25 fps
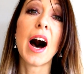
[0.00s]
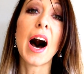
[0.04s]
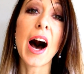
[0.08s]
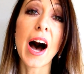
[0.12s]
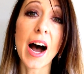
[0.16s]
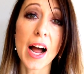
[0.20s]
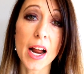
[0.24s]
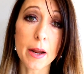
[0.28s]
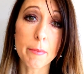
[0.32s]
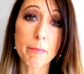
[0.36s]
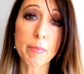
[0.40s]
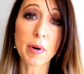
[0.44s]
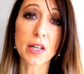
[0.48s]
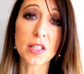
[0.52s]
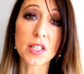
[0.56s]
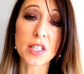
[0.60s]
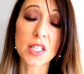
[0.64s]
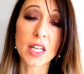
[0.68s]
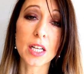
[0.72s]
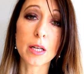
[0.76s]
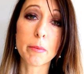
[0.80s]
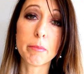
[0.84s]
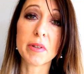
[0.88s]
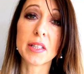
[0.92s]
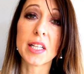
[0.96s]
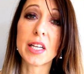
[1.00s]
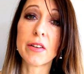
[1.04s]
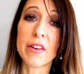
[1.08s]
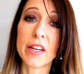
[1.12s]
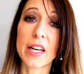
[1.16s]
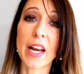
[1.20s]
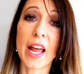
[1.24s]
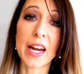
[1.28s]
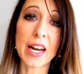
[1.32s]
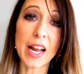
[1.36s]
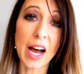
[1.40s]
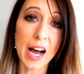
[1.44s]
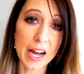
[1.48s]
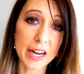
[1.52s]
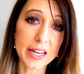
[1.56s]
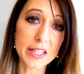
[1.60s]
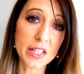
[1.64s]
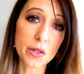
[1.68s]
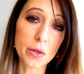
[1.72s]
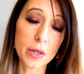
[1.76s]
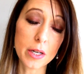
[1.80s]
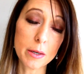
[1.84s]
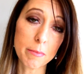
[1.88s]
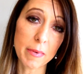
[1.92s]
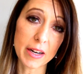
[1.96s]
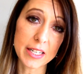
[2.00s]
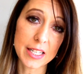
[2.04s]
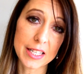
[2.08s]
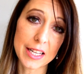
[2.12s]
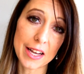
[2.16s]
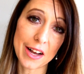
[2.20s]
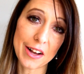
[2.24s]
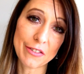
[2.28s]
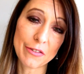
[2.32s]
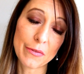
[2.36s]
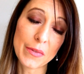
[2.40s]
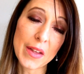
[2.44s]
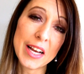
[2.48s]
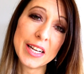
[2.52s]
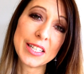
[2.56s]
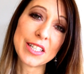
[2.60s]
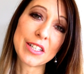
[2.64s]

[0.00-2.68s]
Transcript: I personally believe it, and I do it myself.